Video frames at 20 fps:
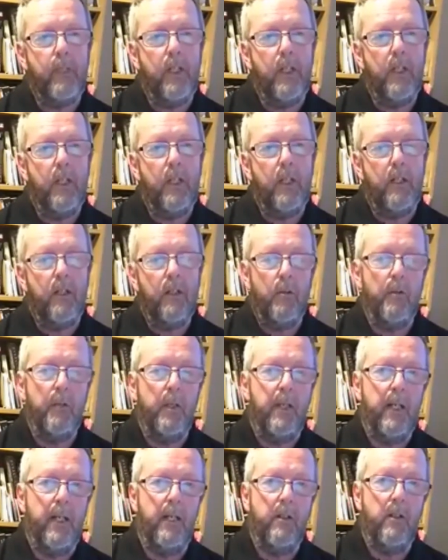copper
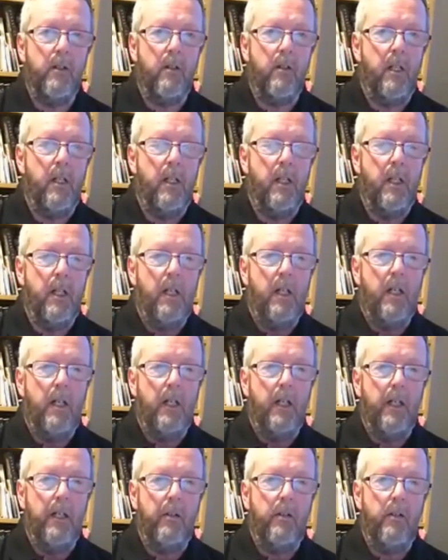kettle,
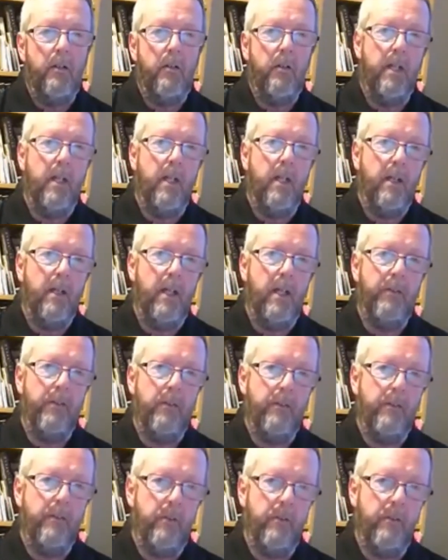and you get less of
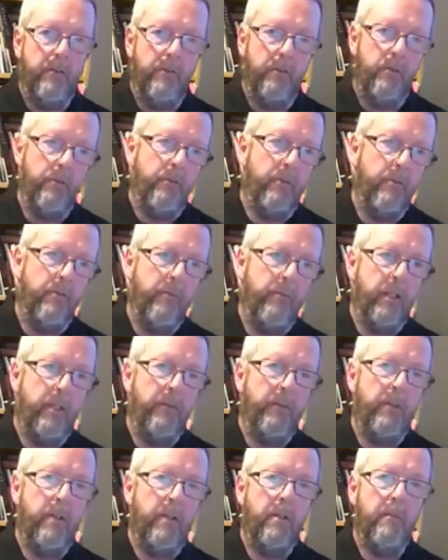those sorts of
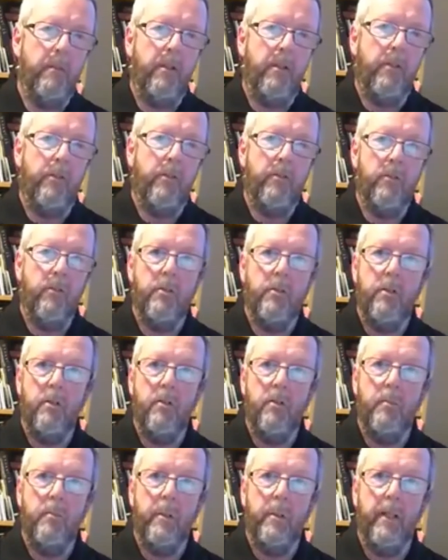things coming through to your
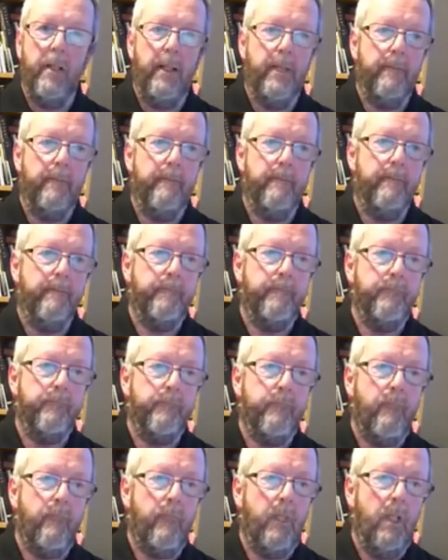beer.
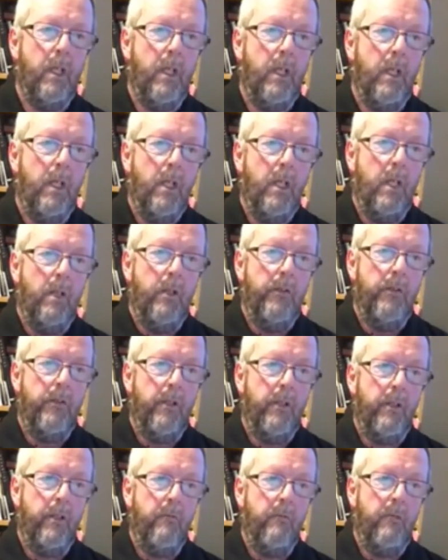So
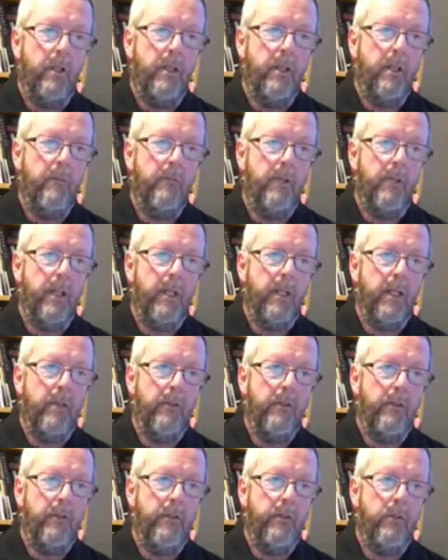then we come
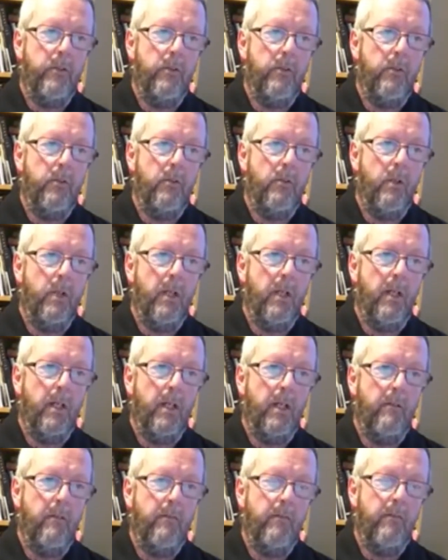down to
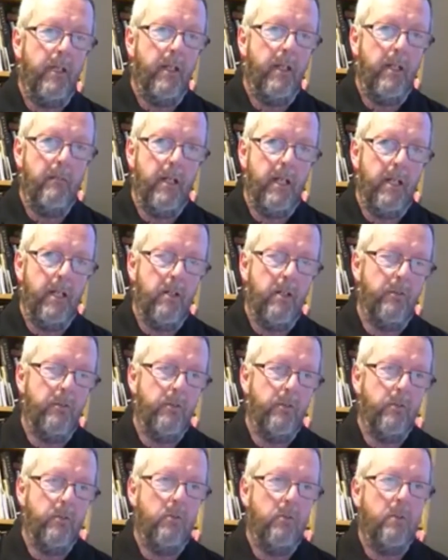flame out
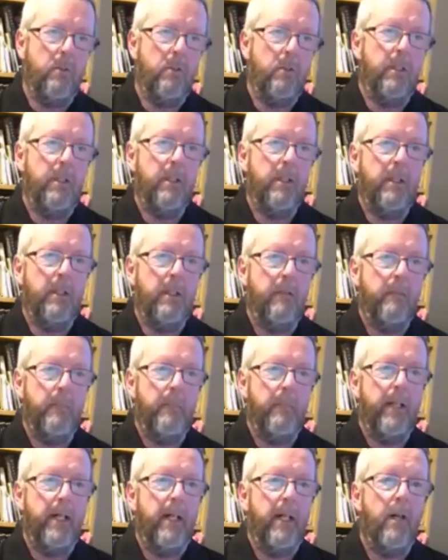or
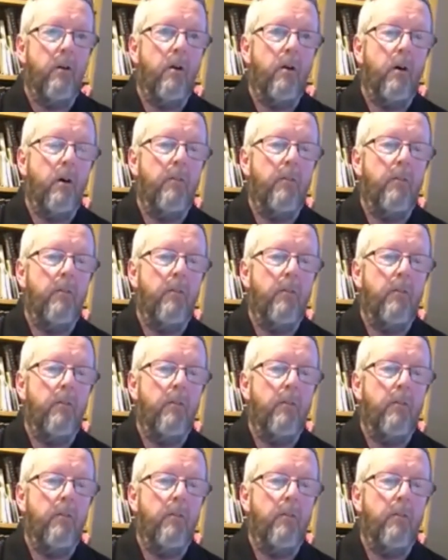power off.